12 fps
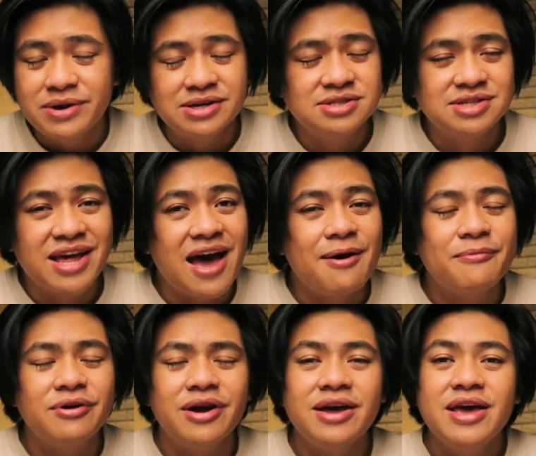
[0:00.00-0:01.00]
because this
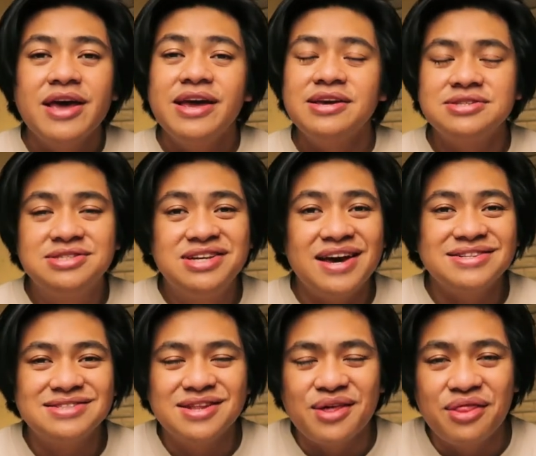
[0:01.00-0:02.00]
camera is
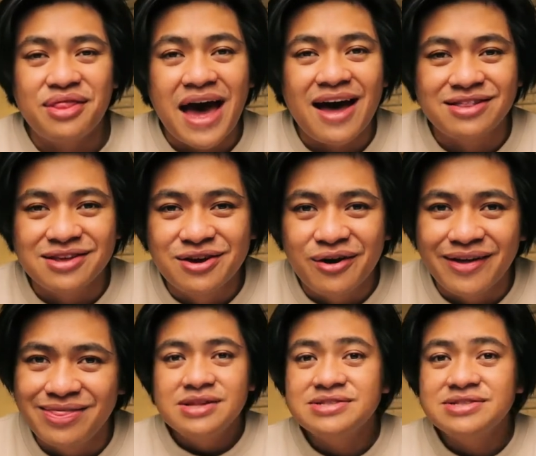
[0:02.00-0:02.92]
just that good.